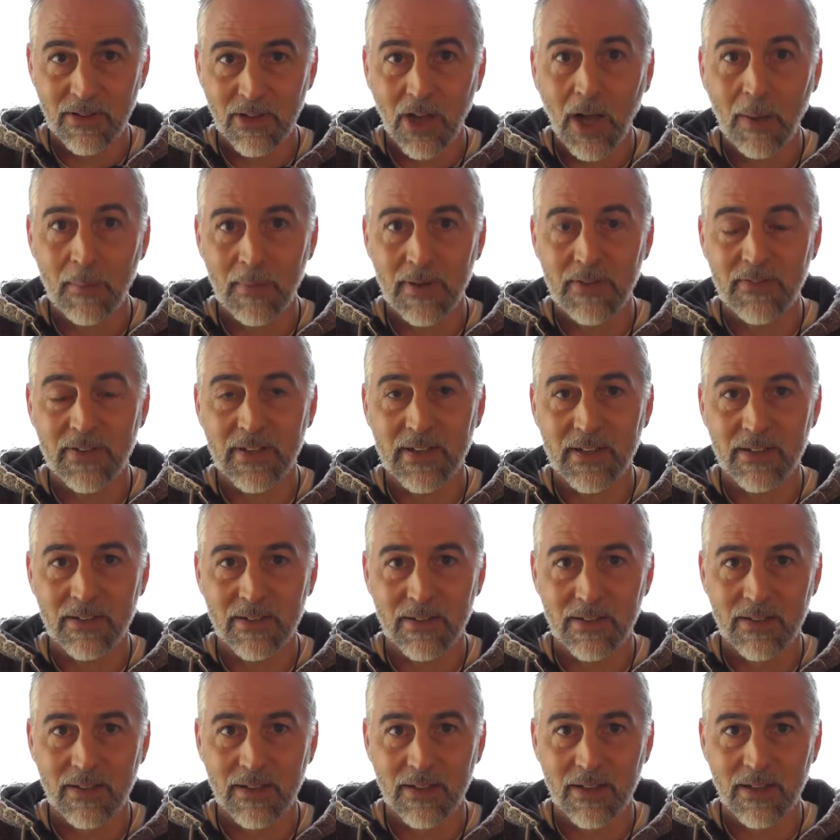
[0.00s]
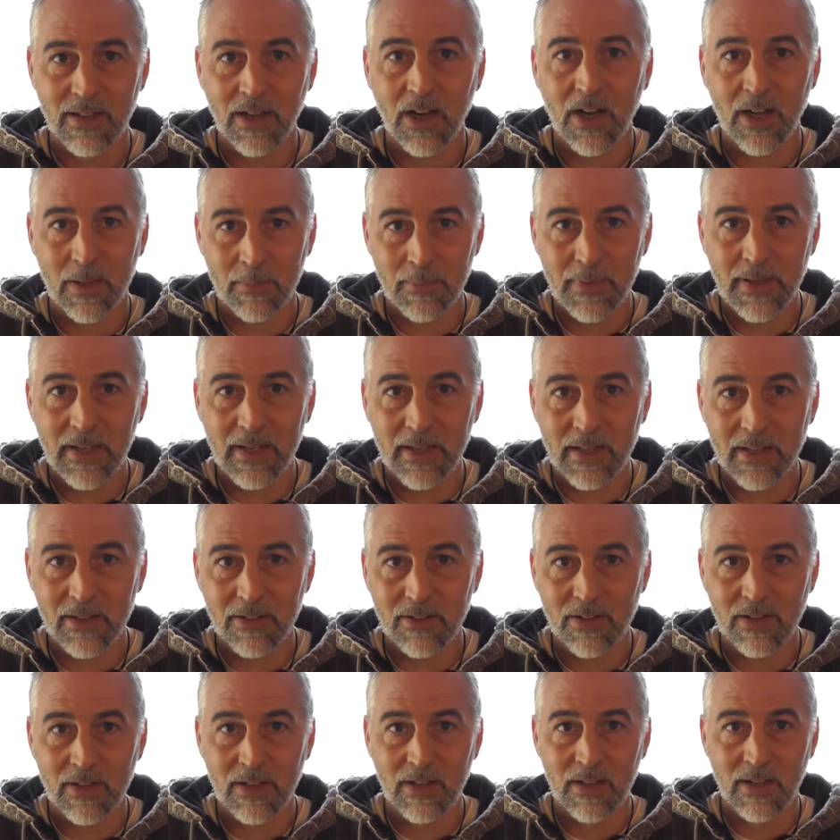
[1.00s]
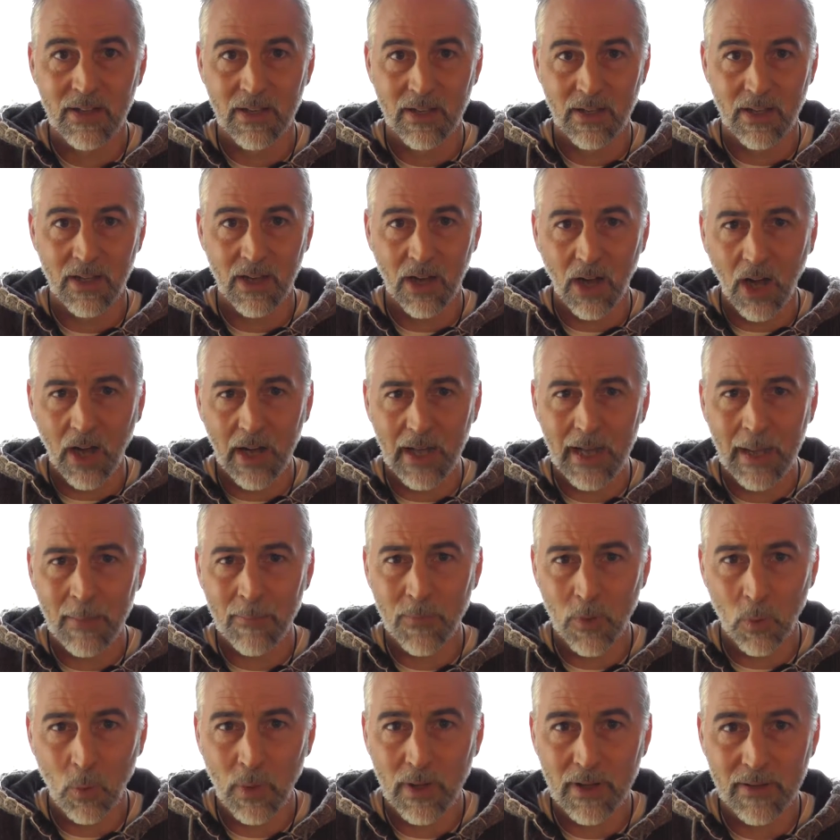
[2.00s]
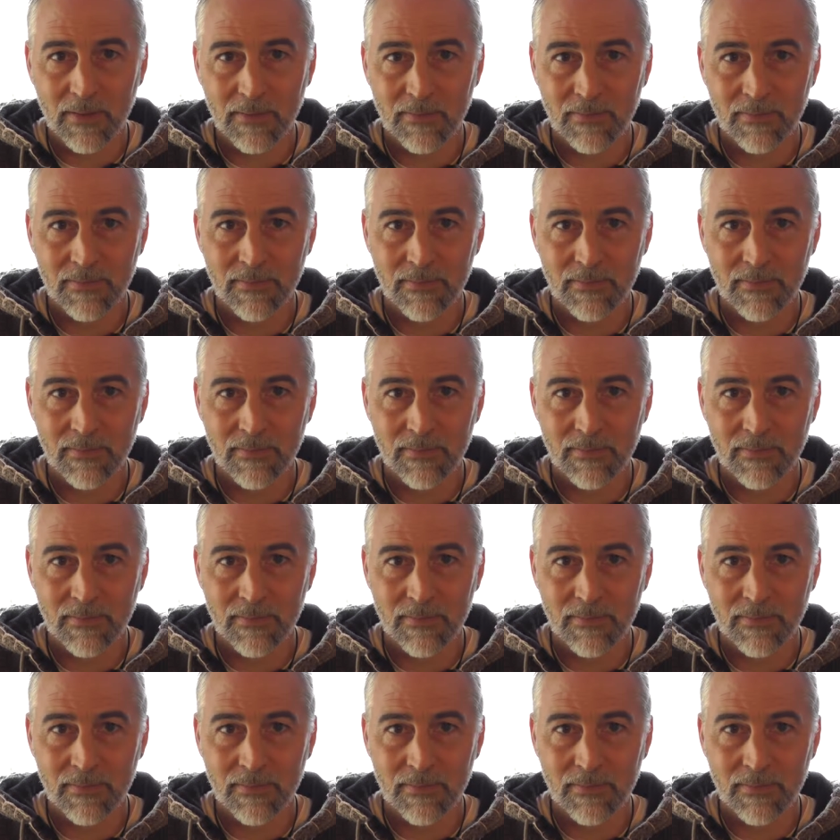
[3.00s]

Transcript: I'm living it. I am being it. I am the one.